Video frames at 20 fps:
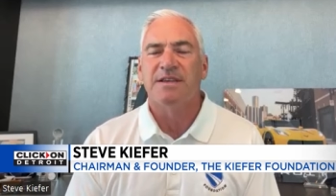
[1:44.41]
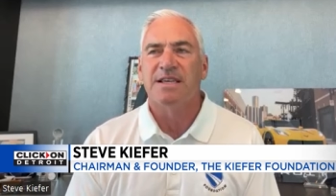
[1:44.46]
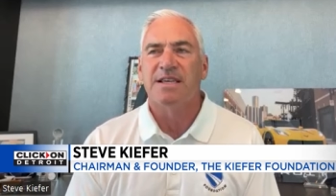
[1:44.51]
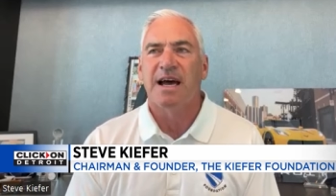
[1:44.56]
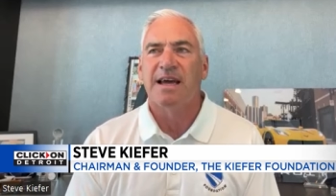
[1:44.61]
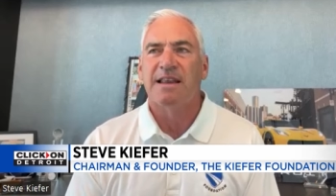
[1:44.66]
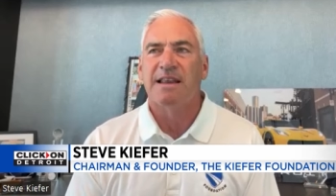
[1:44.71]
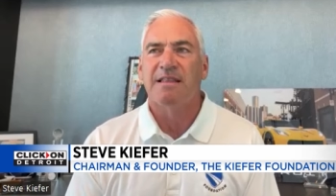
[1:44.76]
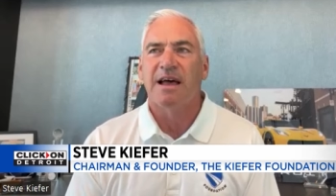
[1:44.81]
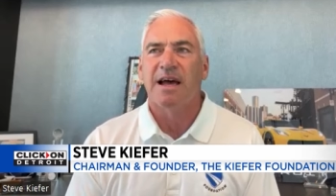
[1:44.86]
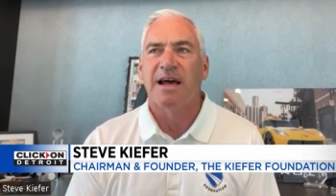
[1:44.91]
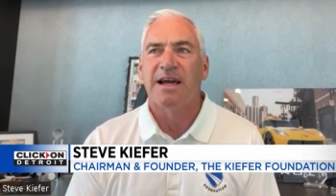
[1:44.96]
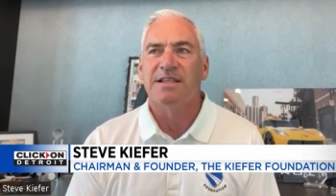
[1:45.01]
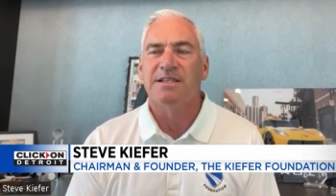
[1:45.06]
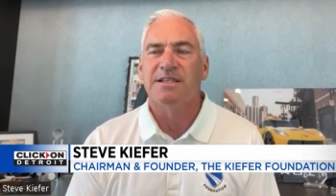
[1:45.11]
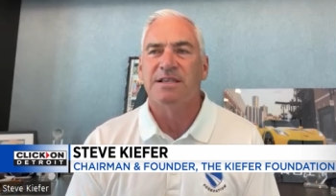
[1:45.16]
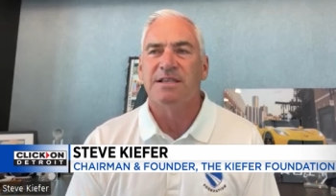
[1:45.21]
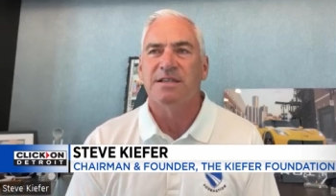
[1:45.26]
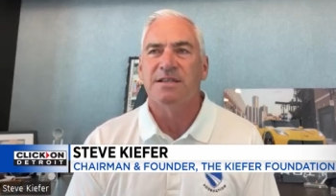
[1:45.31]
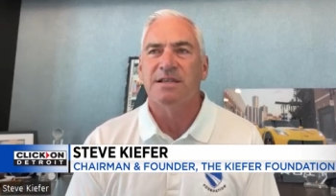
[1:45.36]

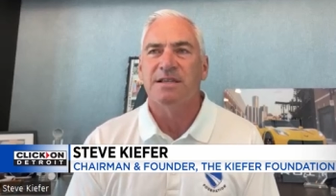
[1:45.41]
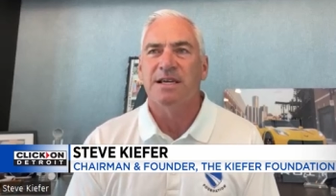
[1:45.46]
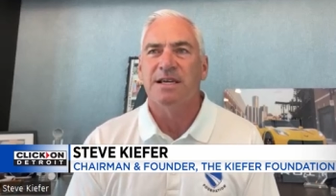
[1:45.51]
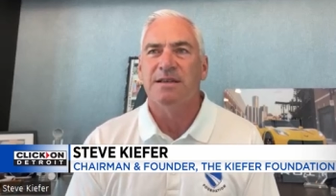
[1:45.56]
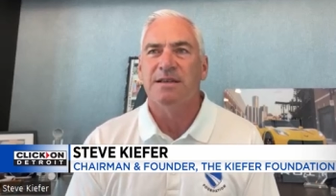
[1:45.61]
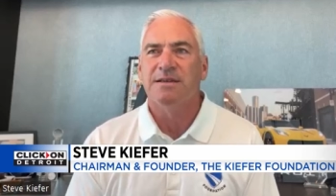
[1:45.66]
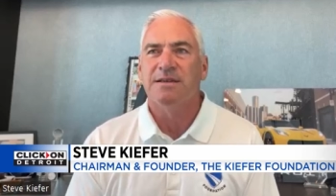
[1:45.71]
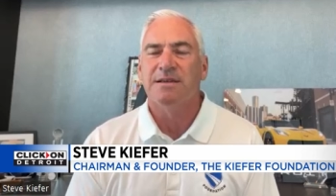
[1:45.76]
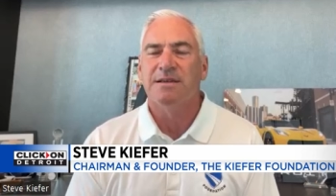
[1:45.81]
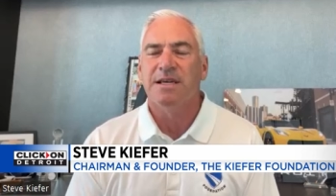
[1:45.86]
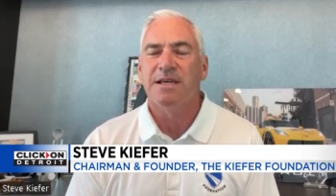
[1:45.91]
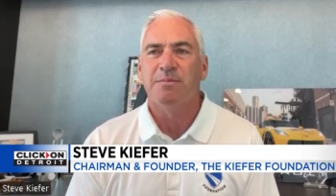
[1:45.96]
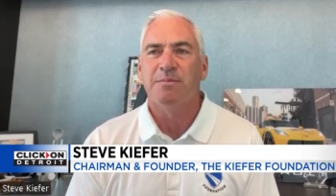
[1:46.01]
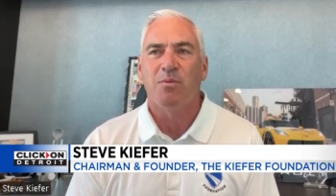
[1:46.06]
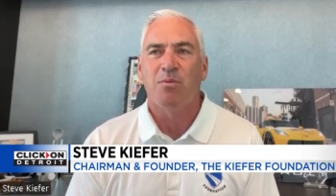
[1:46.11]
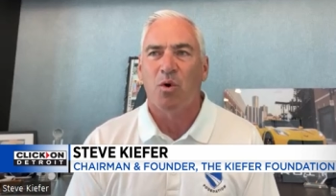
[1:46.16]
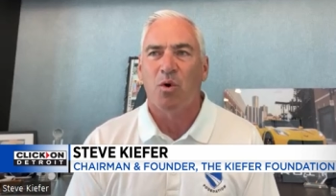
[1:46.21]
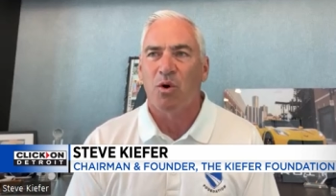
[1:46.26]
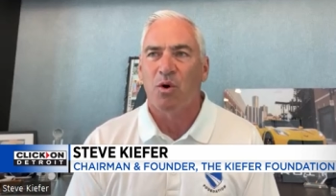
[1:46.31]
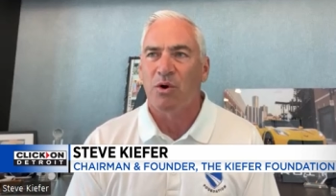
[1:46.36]
sidelines and and and
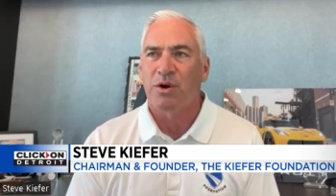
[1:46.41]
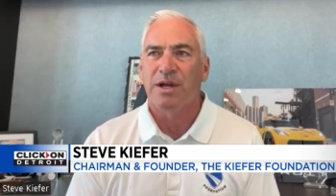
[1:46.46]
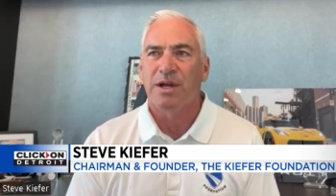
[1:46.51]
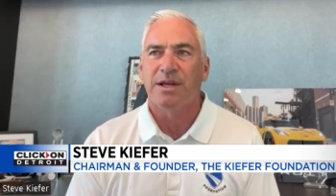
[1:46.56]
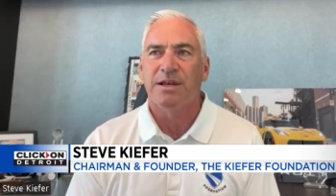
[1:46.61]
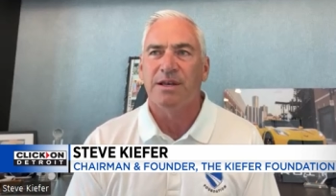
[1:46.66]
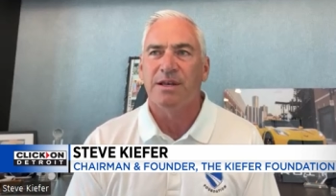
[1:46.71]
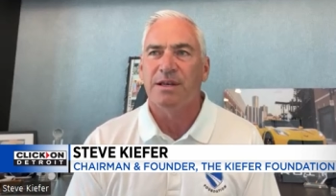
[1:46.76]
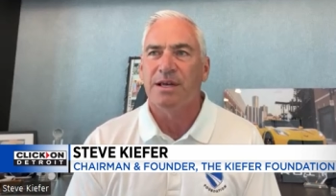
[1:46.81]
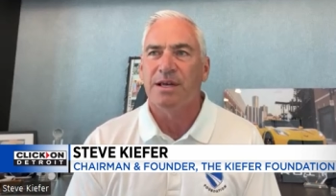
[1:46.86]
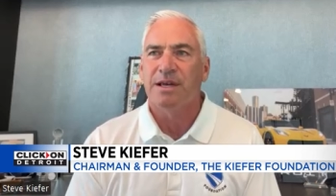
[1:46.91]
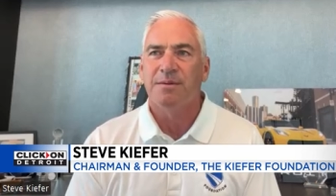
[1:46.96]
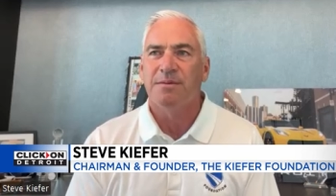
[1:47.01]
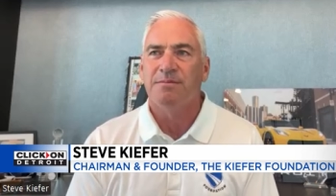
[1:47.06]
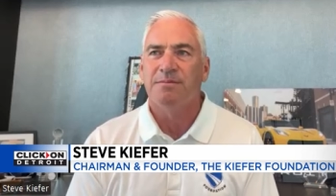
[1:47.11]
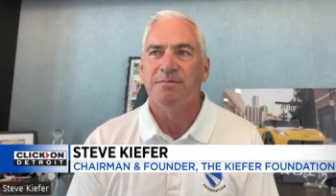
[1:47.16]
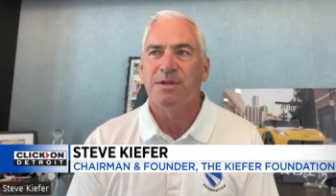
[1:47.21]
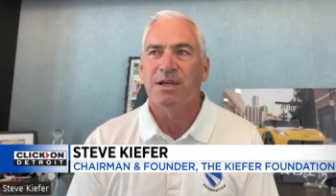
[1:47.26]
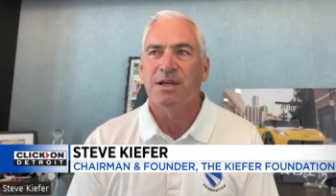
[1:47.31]
mourn and and